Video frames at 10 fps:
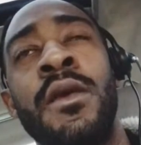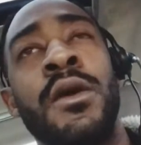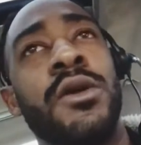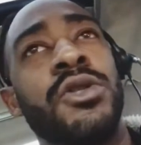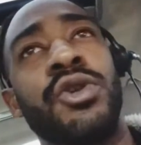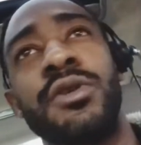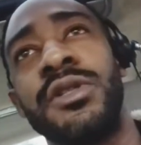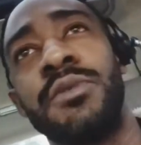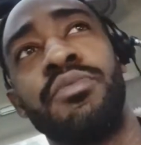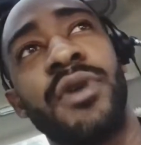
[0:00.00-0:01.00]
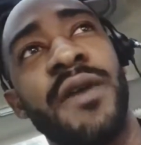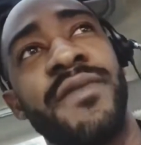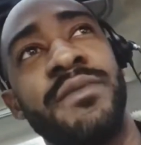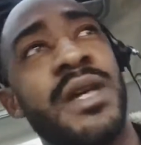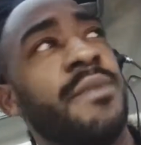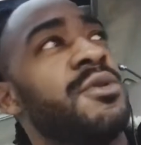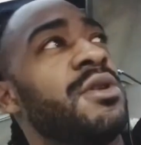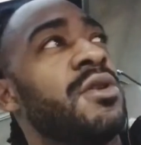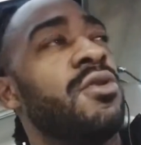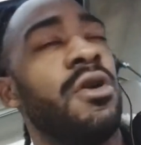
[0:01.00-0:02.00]
Shortness of breath. Sometimes you
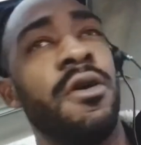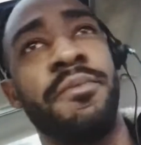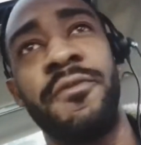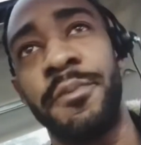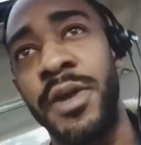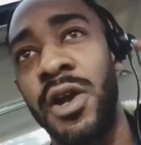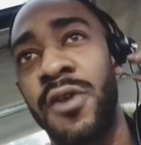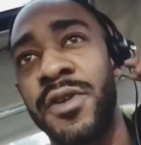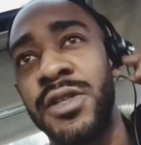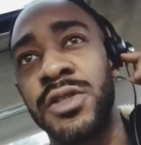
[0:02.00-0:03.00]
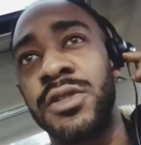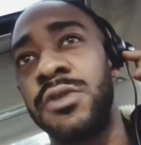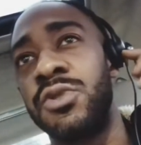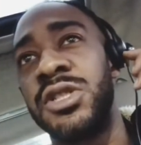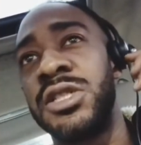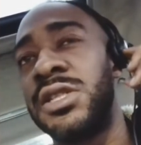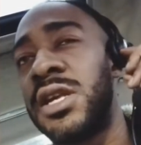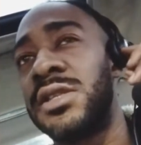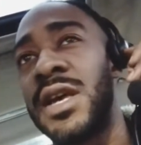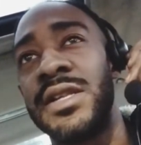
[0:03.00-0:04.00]
get called for PRN, which is
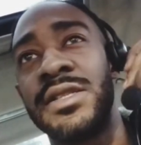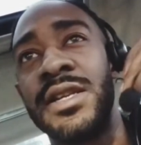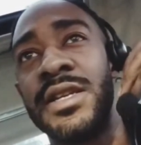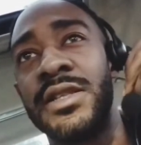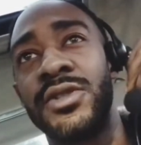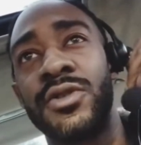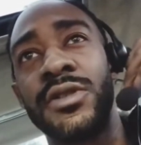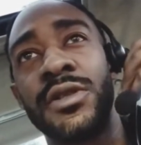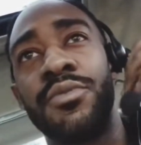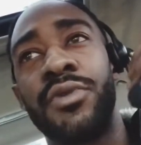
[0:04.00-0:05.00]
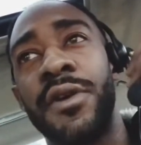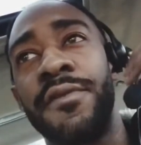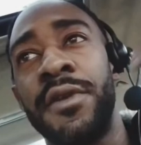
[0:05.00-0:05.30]
as needed. Shortness of breath.